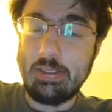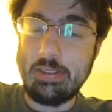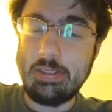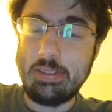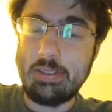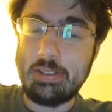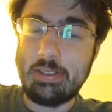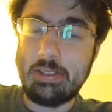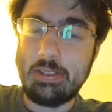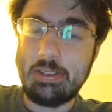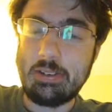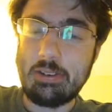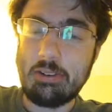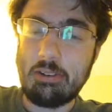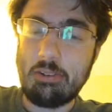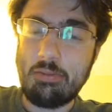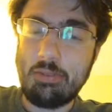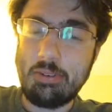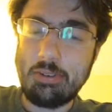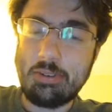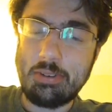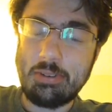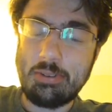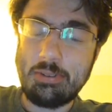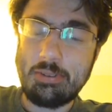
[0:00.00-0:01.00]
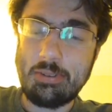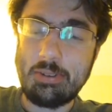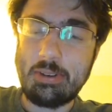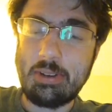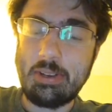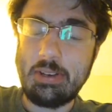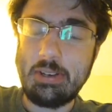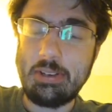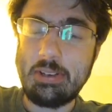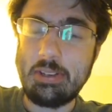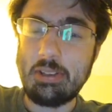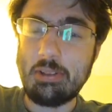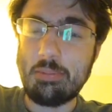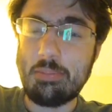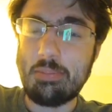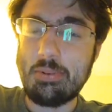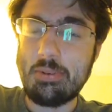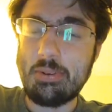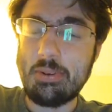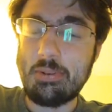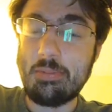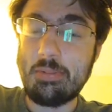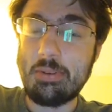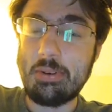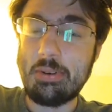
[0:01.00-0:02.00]
The overtones are getting to the
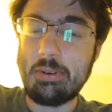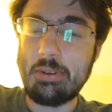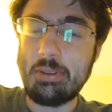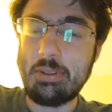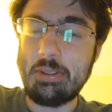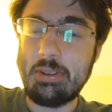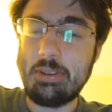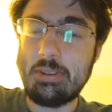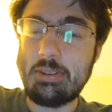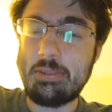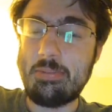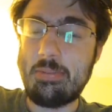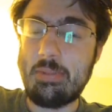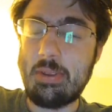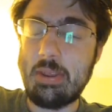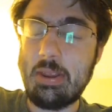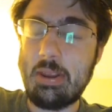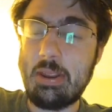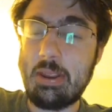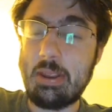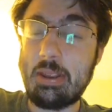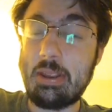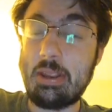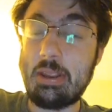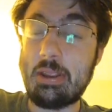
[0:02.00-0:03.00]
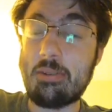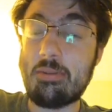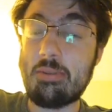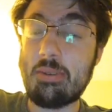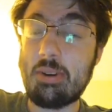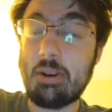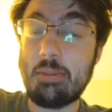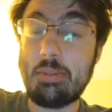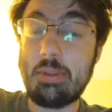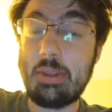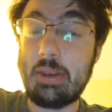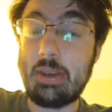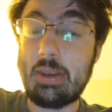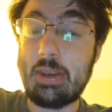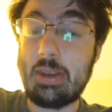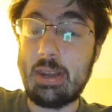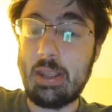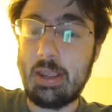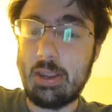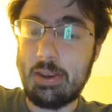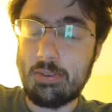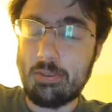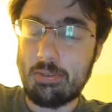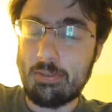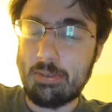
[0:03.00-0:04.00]
point where it's getting incredibly
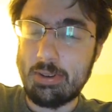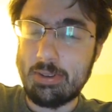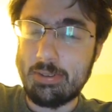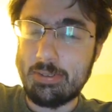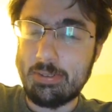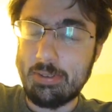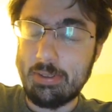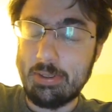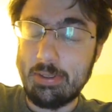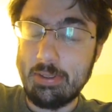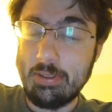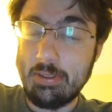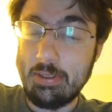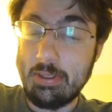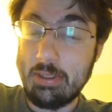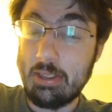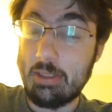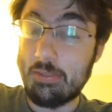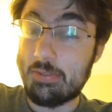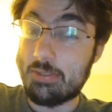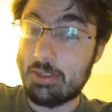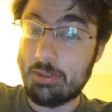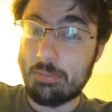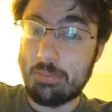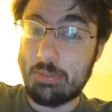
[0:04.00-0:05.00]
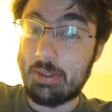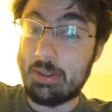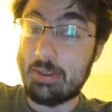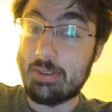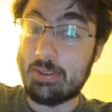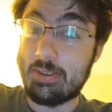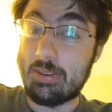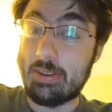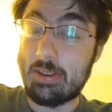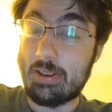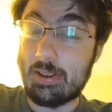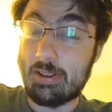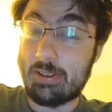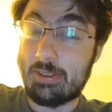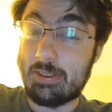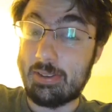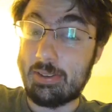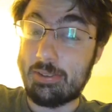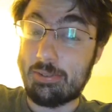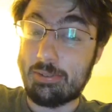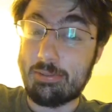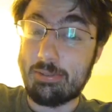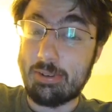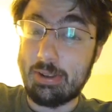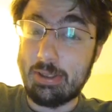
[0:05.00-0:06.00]
dangerous if something is not
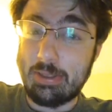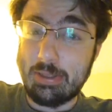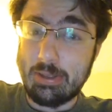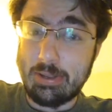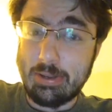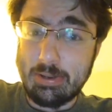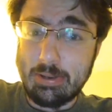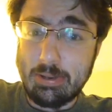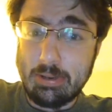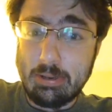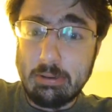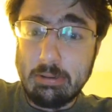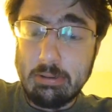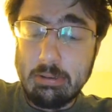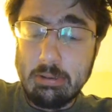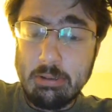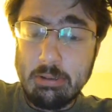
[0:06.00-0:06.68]
done to rein that in.